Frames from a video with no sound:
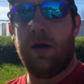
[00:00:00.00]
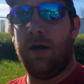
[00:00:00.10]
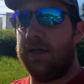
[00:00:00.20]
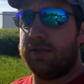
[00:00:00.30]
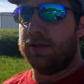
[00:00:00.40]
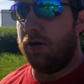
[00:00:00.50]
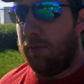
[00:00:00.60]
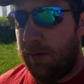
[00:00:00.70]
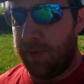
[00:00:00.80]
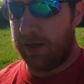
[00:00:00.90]
Alright, so I
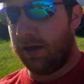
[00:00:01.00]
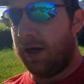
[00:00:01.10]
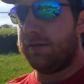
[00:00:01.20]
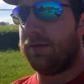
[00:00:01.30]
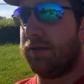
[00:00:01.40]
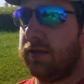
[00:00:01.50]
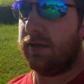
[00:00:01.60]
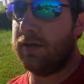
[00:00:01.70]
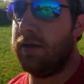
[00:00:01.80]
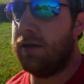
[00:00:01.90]
made my cuts
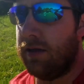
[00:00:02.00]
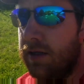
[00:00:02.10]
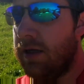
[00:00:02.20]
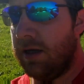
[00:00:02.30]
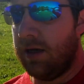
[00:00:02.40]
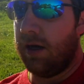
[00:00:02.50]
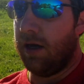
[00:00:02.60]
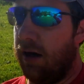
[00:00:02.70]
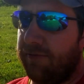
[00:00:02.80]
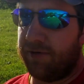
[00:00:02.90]

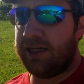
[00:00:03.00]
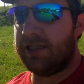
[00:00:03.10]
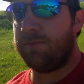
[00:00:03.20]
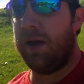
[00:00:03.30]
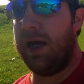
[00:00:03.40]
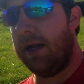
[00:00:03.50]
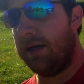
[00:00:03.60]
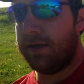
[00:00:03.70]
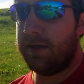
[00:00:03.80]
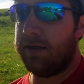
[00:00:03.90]
for each bed.
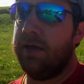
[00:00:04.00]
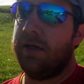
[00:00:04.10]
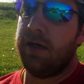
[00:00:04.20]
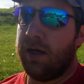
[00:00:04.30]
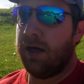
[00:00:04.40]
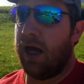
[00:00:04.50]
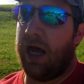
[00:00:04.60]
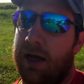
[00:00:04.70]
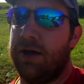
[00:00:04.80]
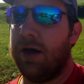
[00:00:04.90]

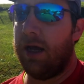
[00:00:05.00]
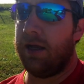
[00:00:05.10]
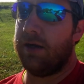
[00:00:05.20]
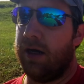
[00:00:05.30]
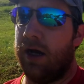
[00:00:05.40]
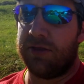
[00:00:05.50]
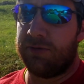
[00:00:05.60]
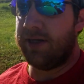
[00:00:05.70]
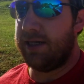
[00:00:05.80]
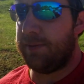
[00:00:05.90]
I cut
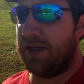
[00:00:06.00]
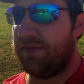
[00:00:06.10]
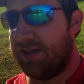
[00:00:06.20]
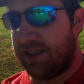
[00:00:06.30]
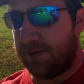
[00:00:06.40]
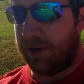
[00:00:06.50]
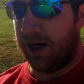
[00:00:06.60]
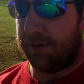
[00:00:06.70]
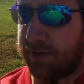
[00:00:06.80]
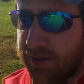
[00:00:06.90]
3 PVC
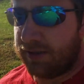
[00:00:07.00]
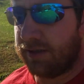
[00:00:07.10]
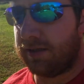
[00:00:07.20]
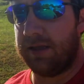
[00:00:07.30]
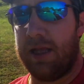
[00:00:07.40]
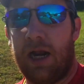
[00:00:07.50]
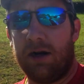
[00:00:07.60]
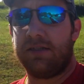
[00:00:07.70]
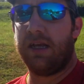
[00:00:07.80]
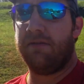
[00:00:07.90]
pipes that are
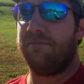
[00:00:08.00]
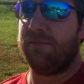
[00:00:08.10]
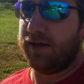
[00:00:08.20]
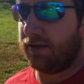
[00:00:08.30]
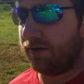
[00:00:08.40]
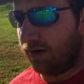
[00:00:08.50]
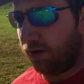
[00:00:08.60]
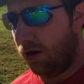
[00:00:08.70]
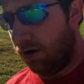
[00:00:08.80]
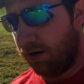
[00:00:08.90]
7 feet
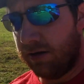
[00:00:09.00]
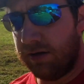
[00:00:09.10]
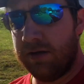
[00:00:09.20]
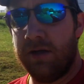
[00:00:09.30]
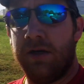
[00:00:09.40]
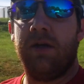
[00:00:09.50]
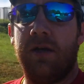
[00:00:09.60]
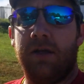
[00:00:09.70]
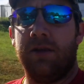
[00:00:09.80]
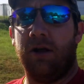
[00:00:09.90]
long.
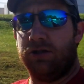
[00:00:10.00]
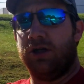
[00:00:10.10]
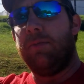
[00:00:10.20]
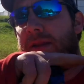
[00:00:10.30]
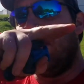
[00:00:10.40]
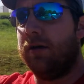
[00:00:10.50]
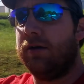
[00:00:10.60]
Those are going to be the